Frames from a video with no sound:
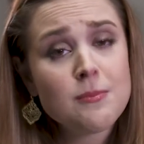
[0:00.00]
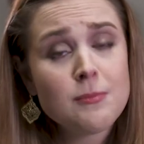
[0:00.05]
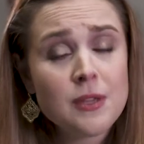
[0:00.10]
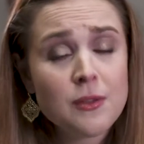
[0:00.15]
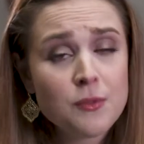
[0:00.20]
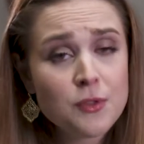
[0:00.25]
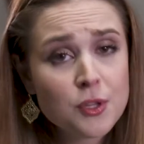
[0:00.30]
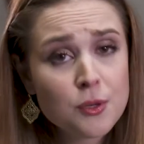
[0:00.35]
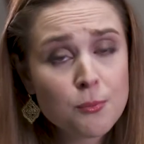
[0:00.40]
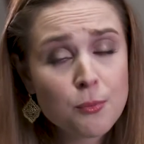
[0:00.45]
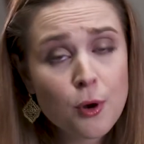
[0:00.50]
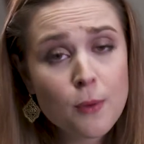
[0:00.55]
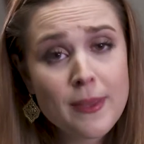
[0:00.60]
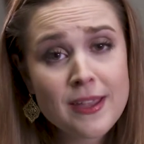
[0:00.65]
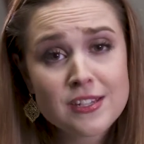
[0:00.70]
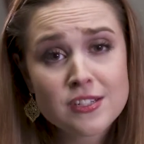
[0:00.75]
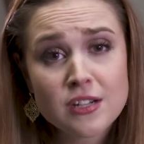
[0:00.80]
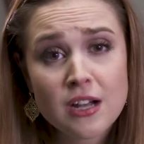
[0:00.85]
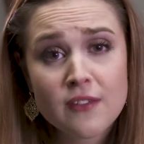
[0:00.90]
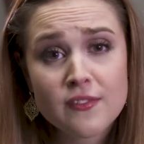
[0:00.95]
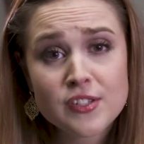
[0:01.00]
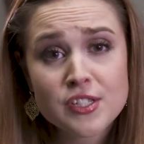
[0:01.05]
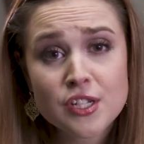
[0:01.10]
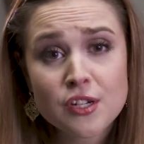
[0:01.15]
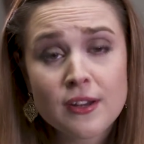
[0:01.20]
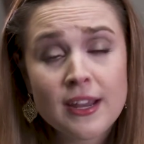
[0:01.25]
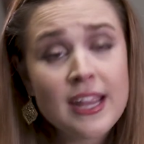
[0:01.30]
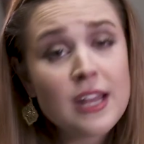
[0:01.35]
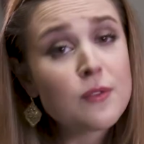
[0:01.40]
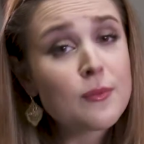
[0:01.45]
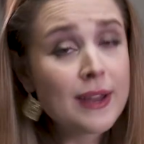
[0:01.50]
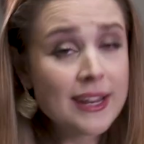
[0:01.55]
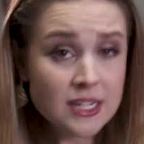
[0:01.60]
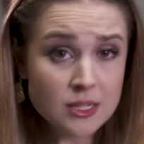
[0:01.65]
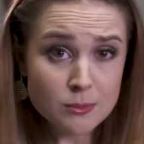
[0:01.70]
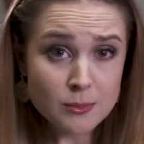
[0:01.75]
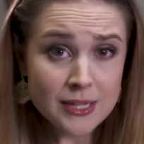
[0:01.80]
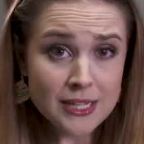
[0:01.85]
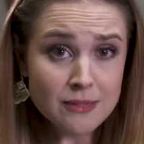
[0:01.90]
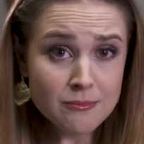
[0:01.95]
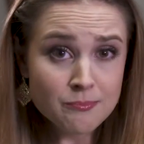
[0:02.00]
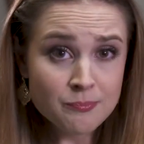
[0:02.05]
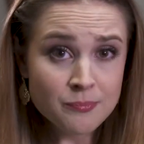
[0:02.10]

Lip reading: meet with your probation officer and randomly.